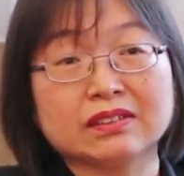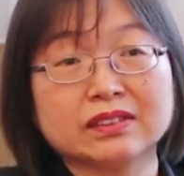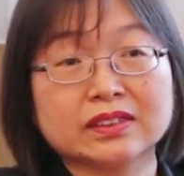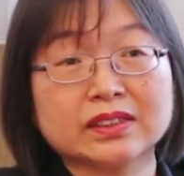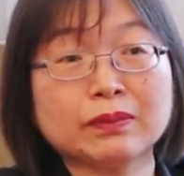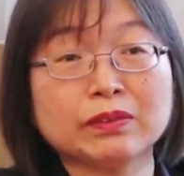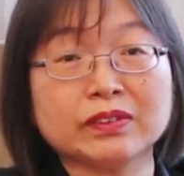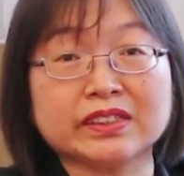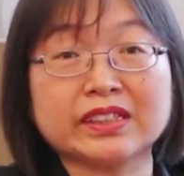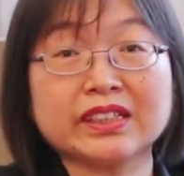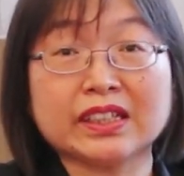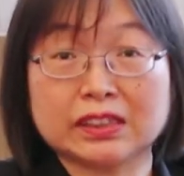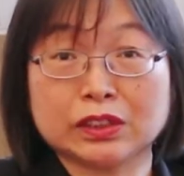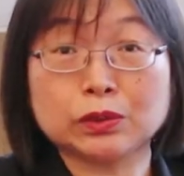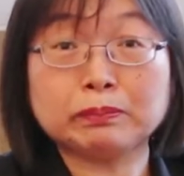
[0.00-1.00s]
Some of the
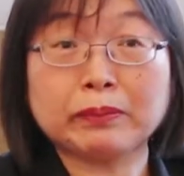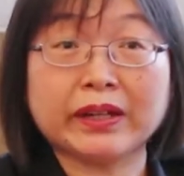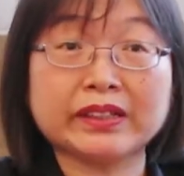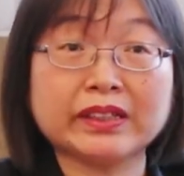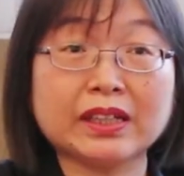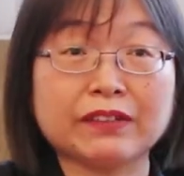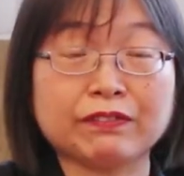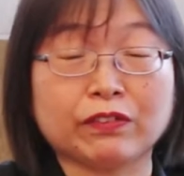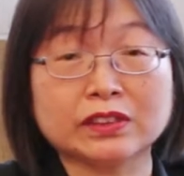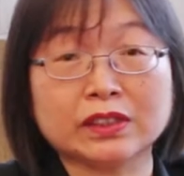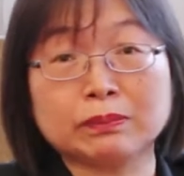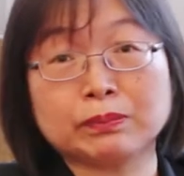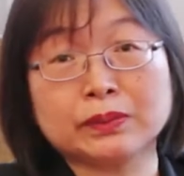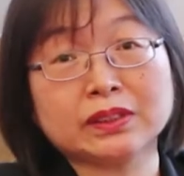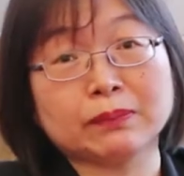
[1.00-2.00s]
things are still pending, like for
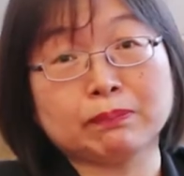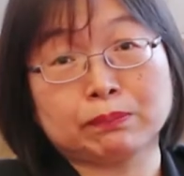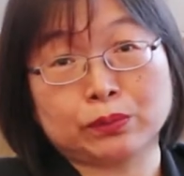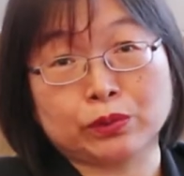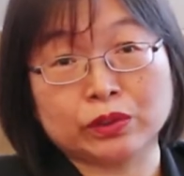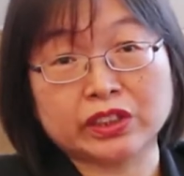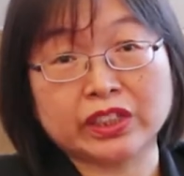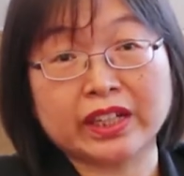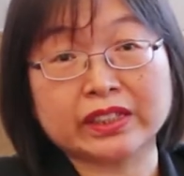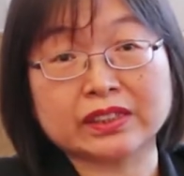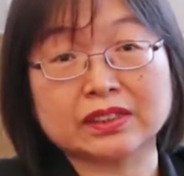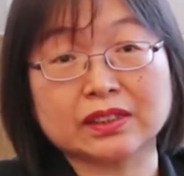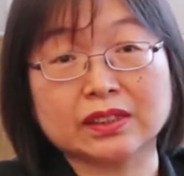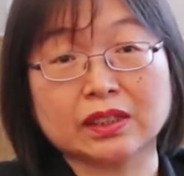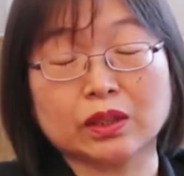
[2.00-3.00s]
example some
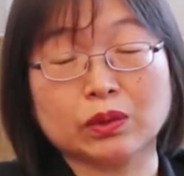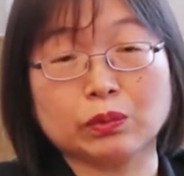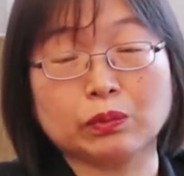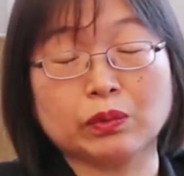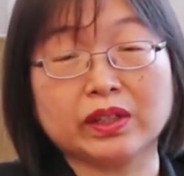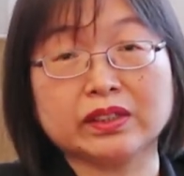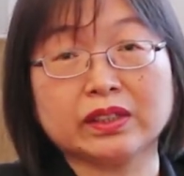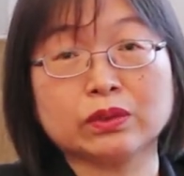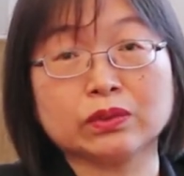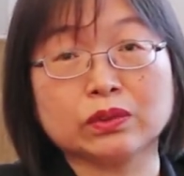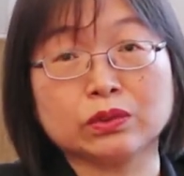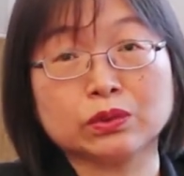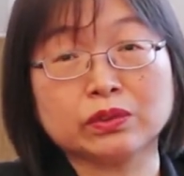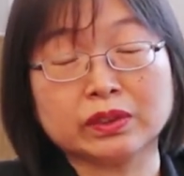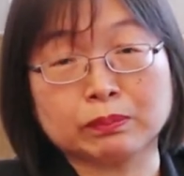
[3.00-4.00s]
projects, what are they going to
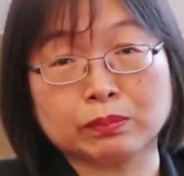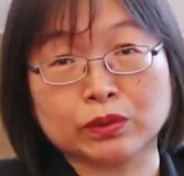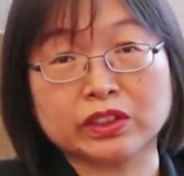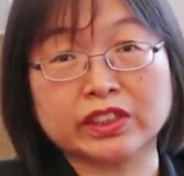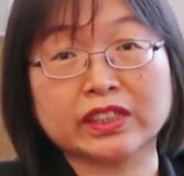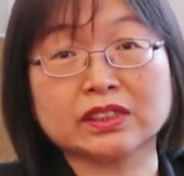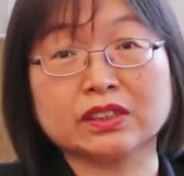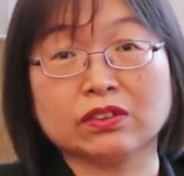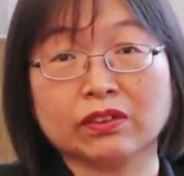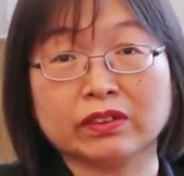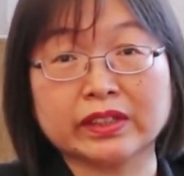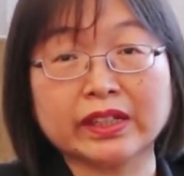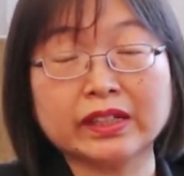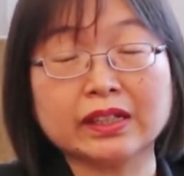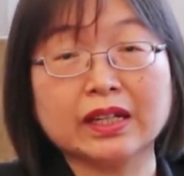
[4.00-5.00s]
do with the projects and
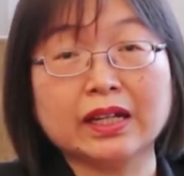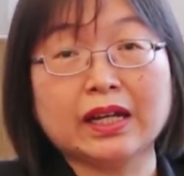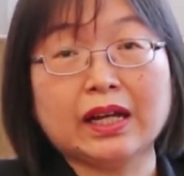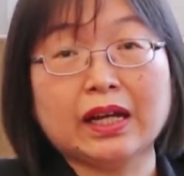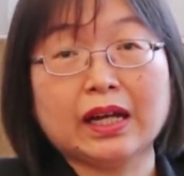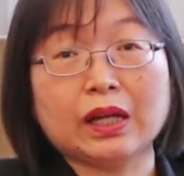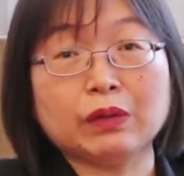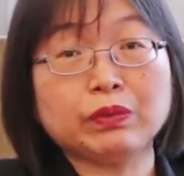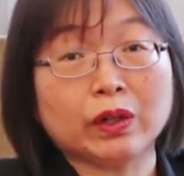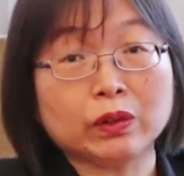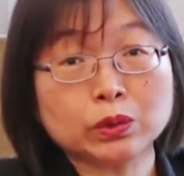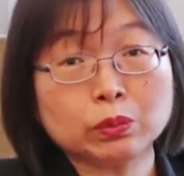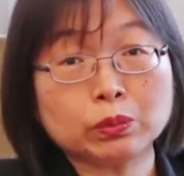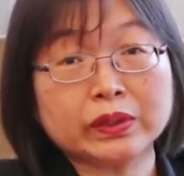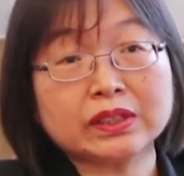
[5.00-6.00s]
all that. And we are
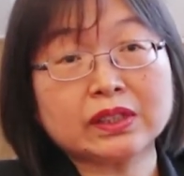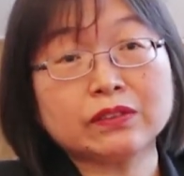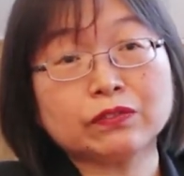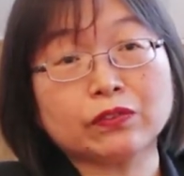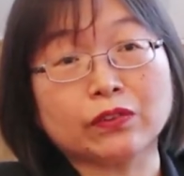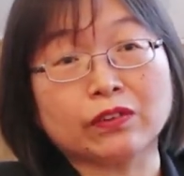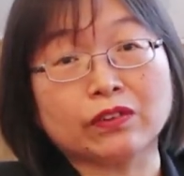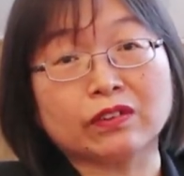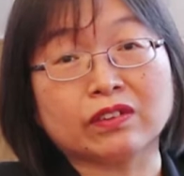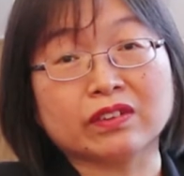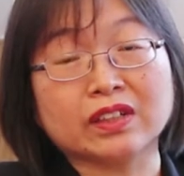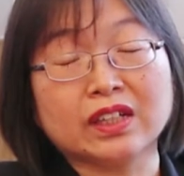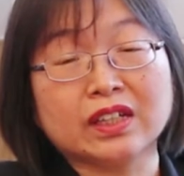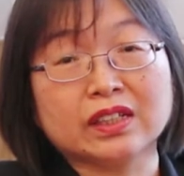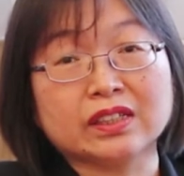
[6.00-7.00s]
also waiting
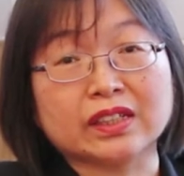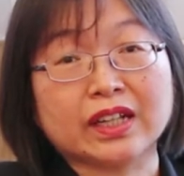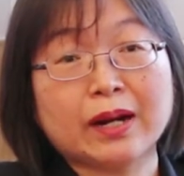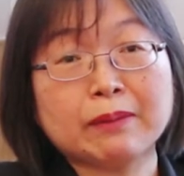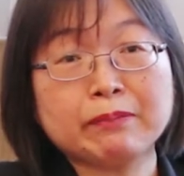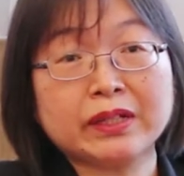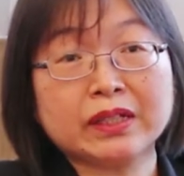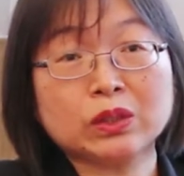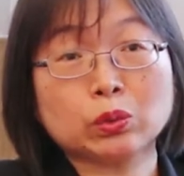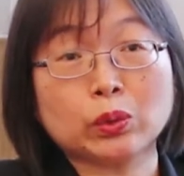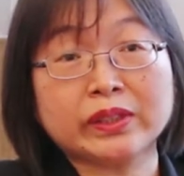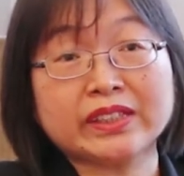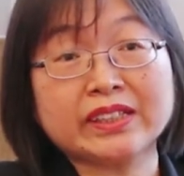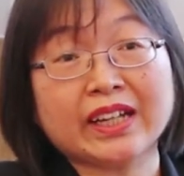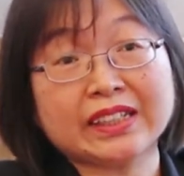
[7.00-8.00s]
for the coming
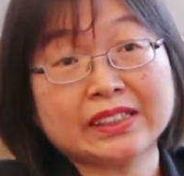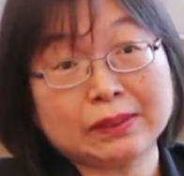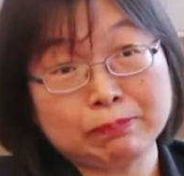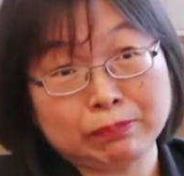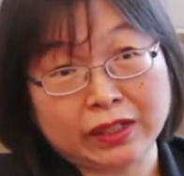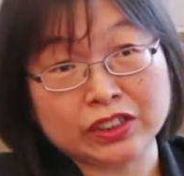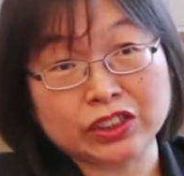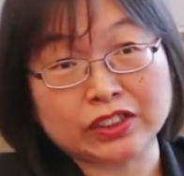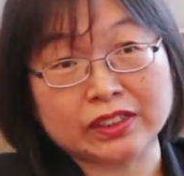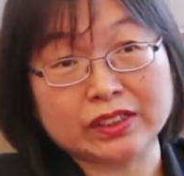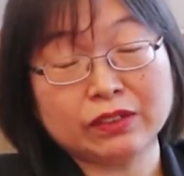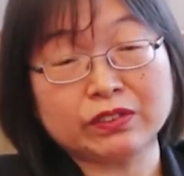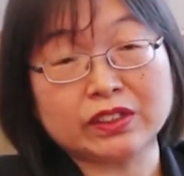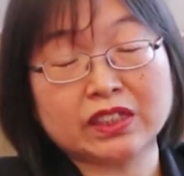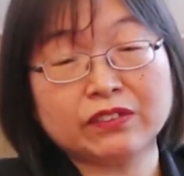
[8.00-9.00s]
2019 budget
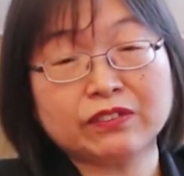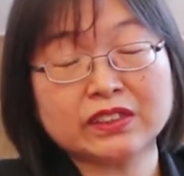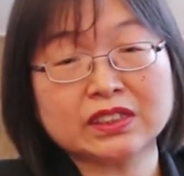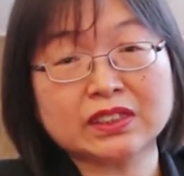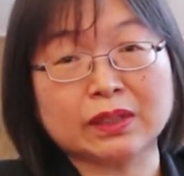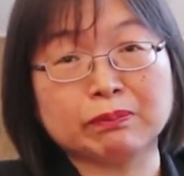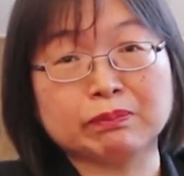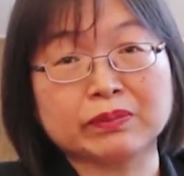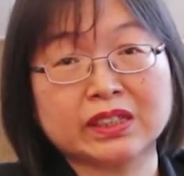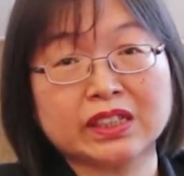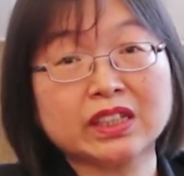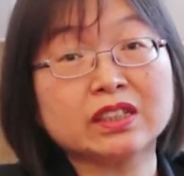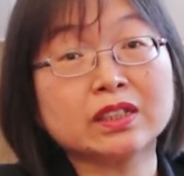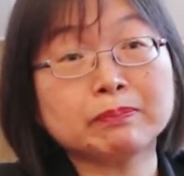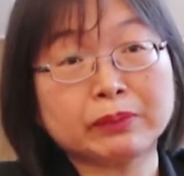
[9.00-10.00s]
that will give us some
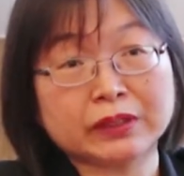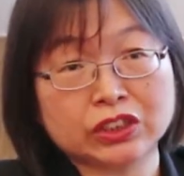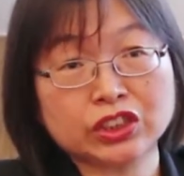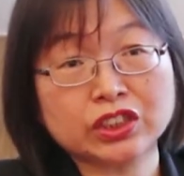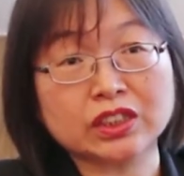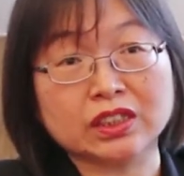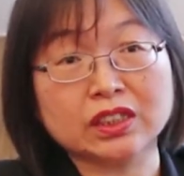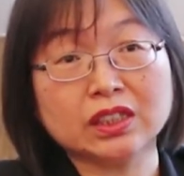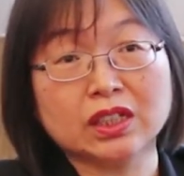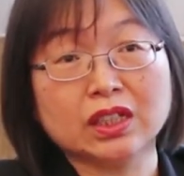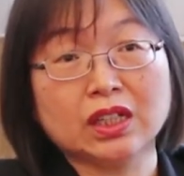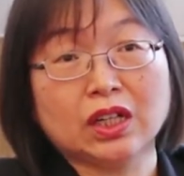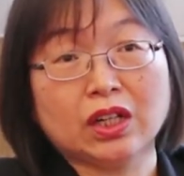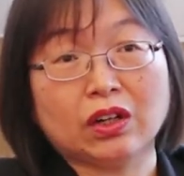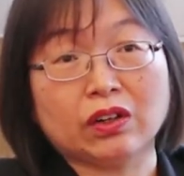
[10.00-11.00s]
clearer picture
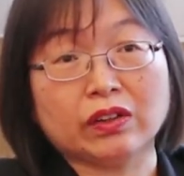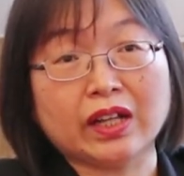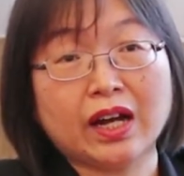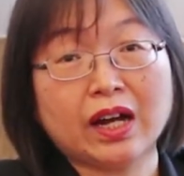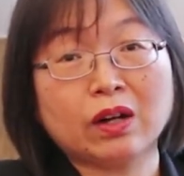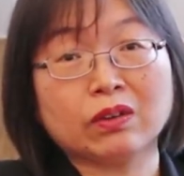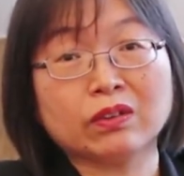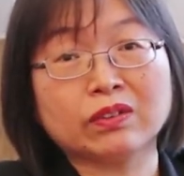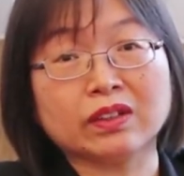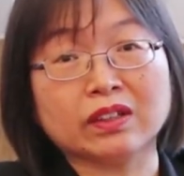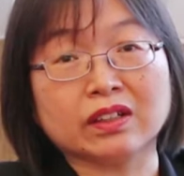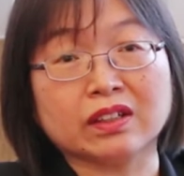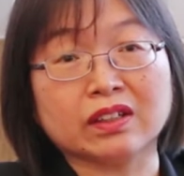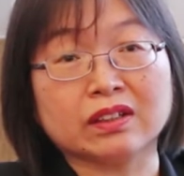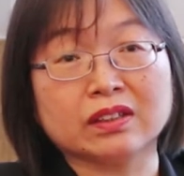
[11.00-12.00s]
of
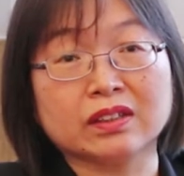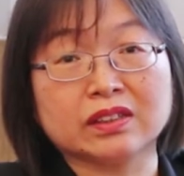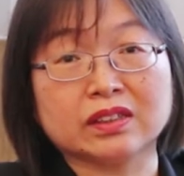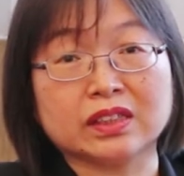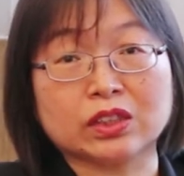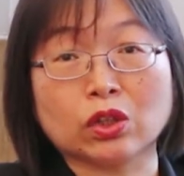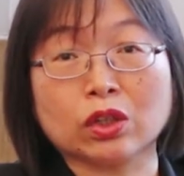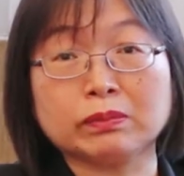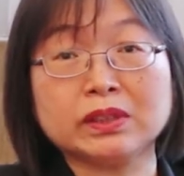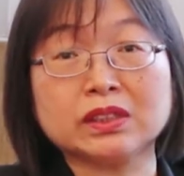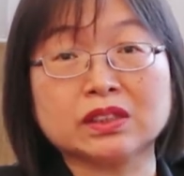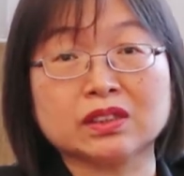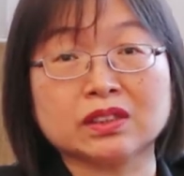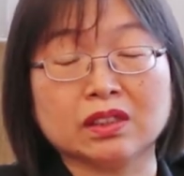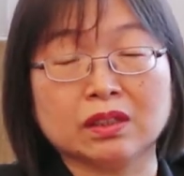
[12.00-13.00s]
how the economy
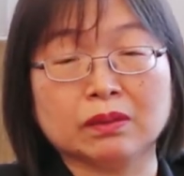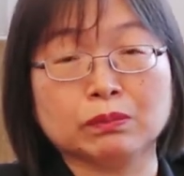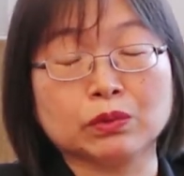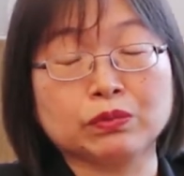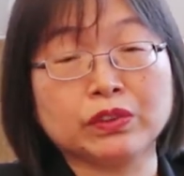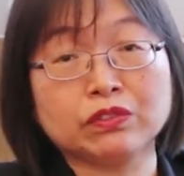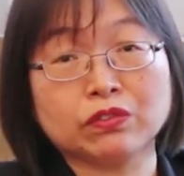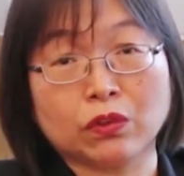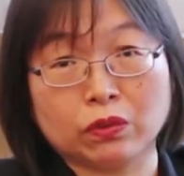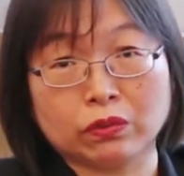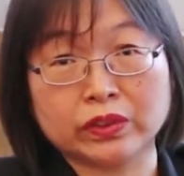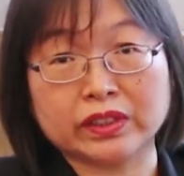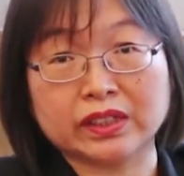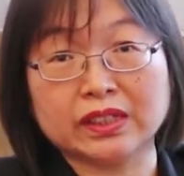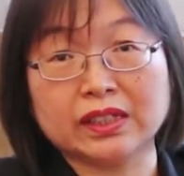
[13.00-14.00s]
is moving
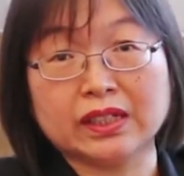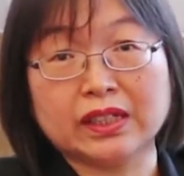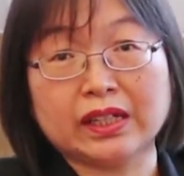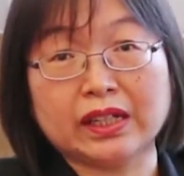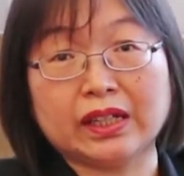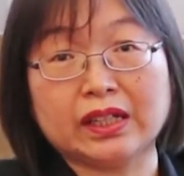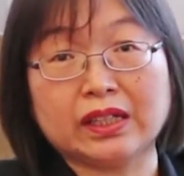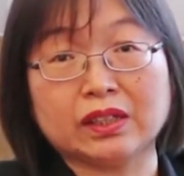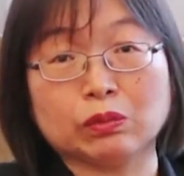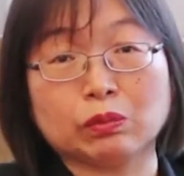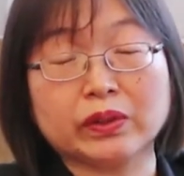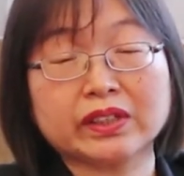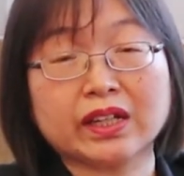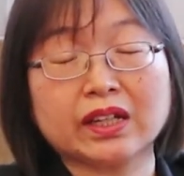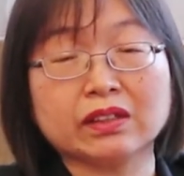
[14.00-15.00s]
forward and
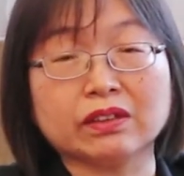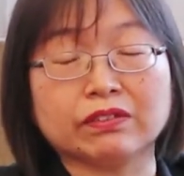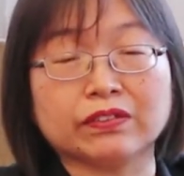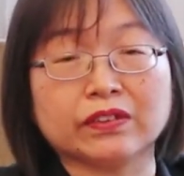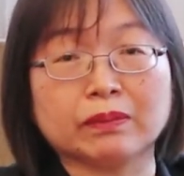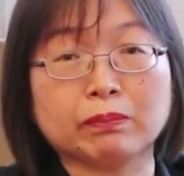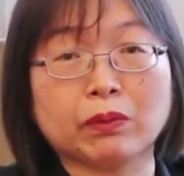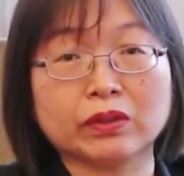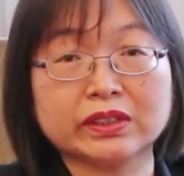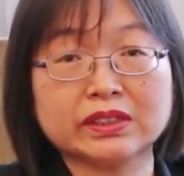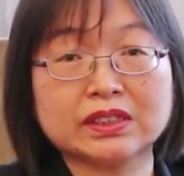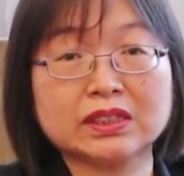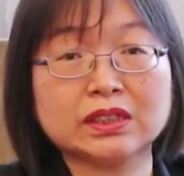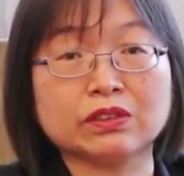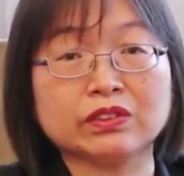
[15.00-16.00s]
what kind of
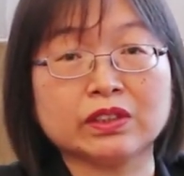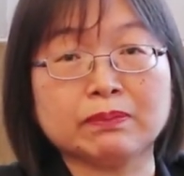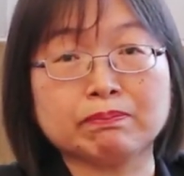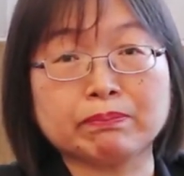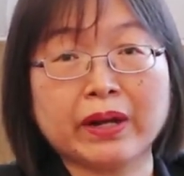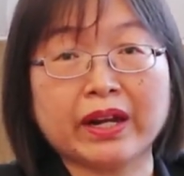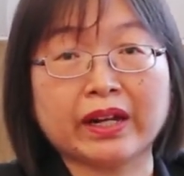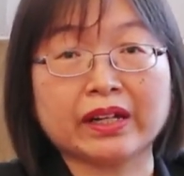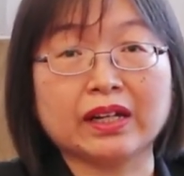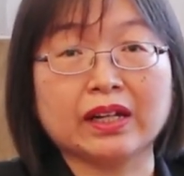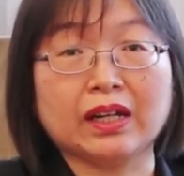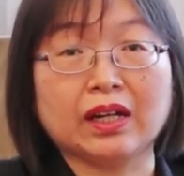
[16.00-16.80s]
policy they will impact